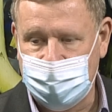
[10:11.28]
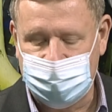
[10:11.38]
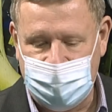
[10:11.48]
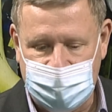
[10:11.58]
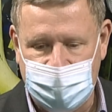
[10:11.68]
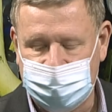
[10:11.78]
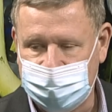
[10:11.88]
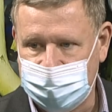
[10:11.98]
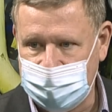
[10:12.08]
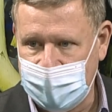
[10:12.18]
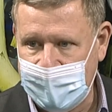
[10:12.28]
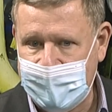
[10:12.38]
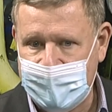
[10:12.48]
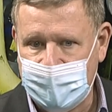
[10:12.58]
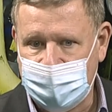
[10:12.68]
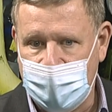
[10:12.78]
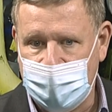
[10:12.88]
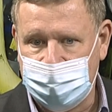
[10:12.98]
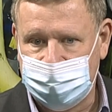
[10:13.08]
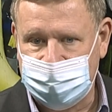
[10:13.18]
was because of the
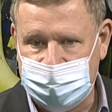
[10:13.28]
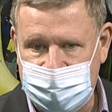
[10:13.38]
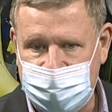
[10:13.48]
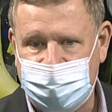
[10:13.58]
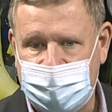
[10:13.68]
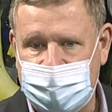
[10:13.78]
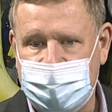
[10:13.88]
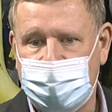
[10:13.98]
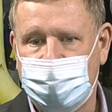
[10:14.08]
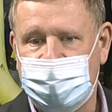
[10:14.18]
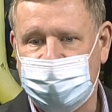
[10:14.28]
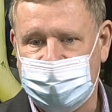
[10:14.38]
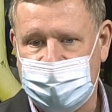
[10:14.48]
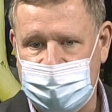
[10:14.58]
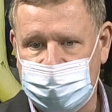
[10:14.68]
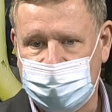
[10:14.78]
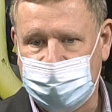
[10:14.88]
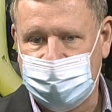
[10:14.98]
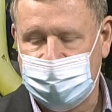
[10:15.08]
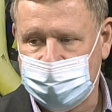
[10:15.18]
significant increase in
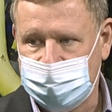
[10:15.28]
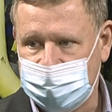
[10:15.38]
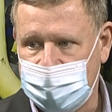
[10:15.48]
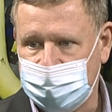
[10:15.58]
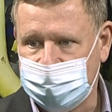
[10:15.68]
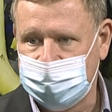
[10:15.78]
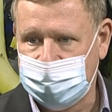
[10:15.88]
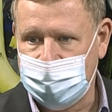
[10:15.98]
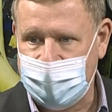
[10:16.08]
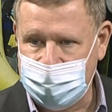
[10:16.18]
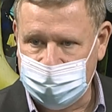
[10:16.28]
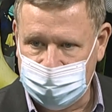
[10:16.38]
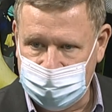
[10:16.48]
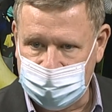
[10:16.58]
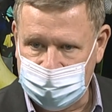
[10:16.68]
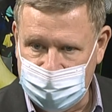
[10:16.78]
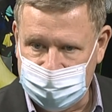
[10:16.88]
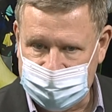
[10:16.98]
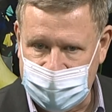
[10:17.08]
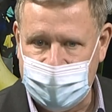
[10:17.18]
interest in the results. And so they took
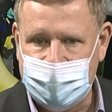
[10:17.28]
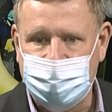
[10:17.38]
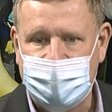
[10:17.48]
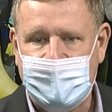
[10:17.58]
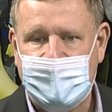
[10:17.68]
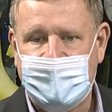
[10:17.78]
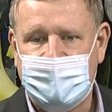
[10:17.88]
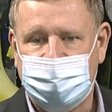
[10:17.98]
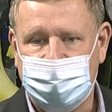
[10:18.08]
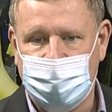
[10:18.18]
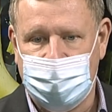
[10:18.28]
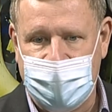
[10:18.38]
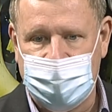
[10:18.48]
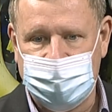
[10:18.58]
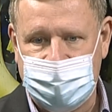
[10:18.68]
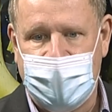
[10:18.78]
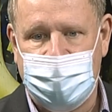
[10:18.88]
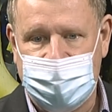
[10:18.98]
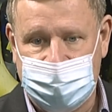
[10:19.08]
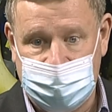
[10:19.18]
their time to do a better
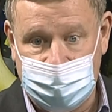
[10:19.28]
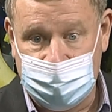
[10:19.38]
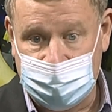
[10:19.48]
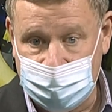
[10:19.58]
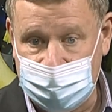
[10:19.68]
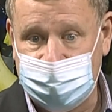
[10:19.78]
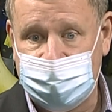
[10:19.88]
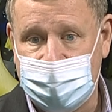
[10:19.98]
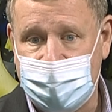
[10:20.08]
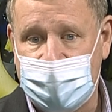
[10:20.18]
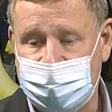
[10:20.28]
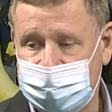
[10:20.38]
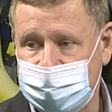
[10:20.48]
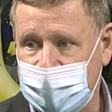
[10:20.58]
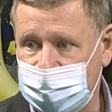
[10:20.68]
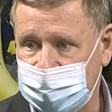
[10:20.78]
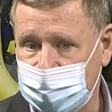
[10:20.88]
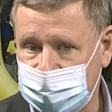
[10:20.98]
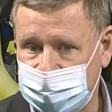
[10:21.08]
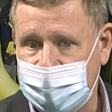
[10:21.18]
job and to increase the amount of information
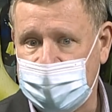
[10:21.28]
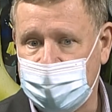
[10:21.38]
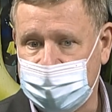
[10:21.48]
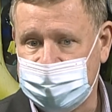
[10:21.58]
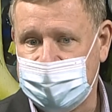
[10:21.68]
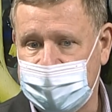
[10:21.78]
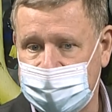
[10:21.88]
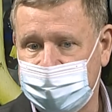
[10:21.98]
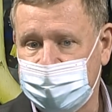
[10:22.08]
that was available today.